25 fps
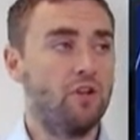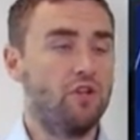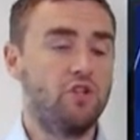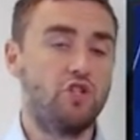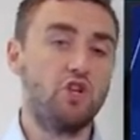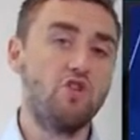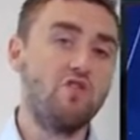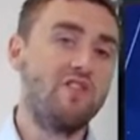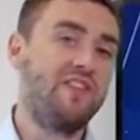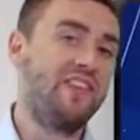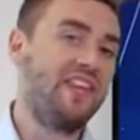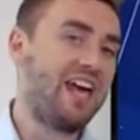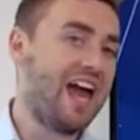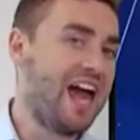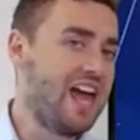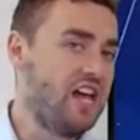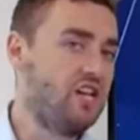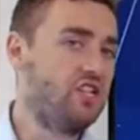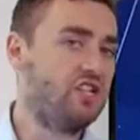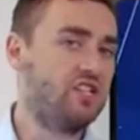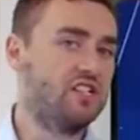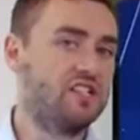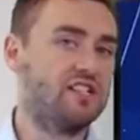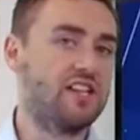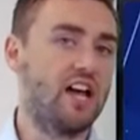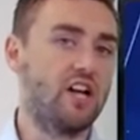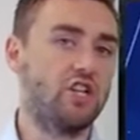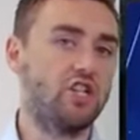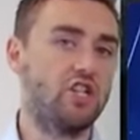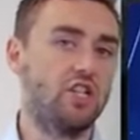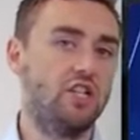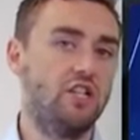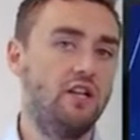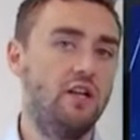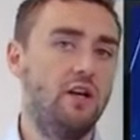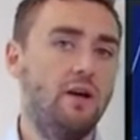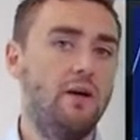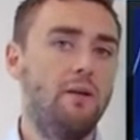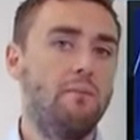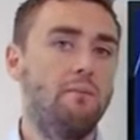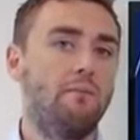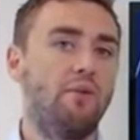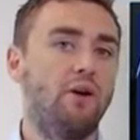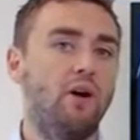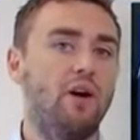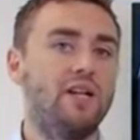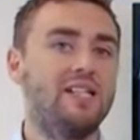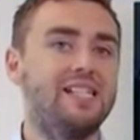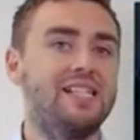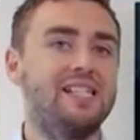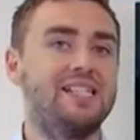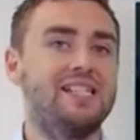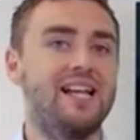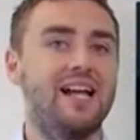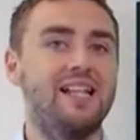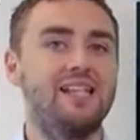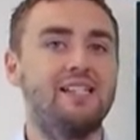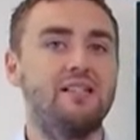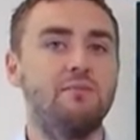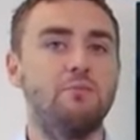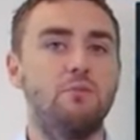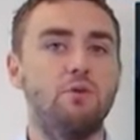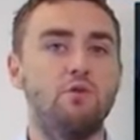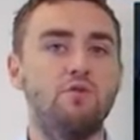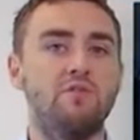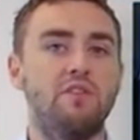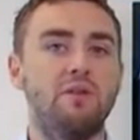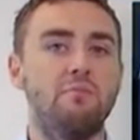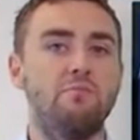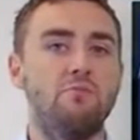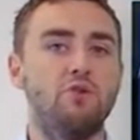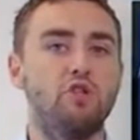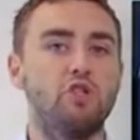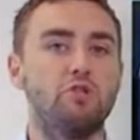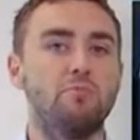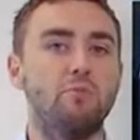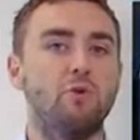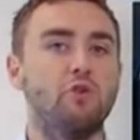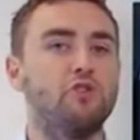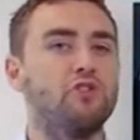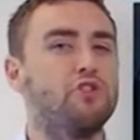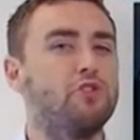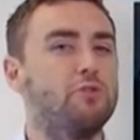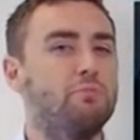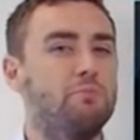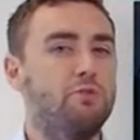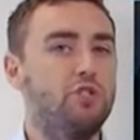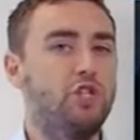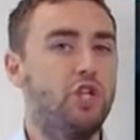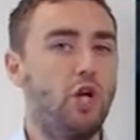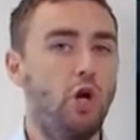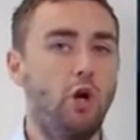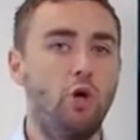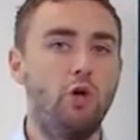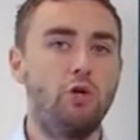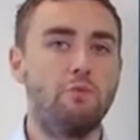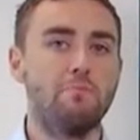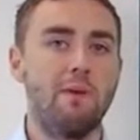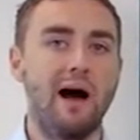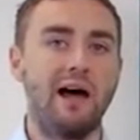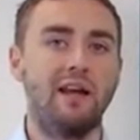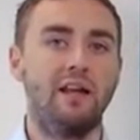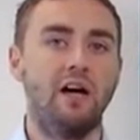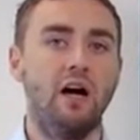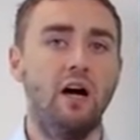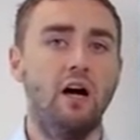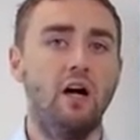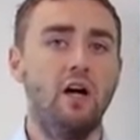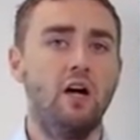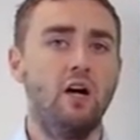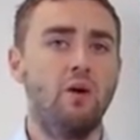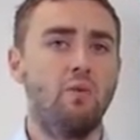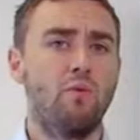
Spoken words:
During the Asian session, prices tend to move in a much more subdued manner,